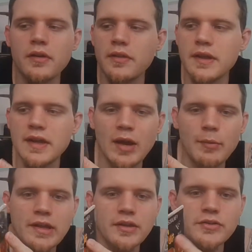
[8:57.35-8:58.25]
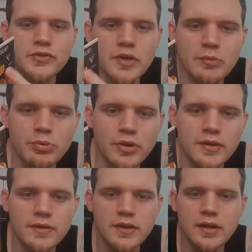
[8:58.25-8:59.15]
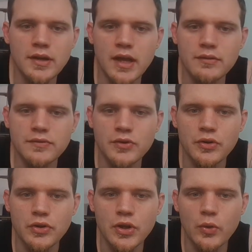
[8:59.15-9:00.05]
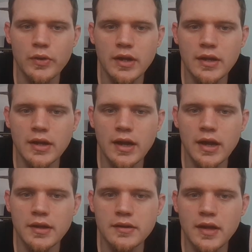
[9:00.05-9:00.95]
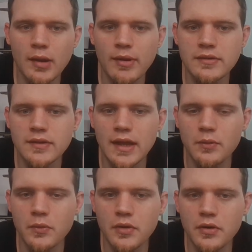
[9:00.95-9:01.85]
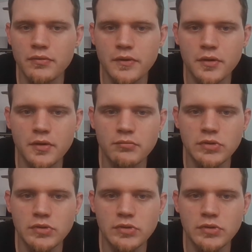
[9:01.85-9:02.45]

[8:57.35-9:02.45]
the comic industry put kind of certain coding on comics that were for,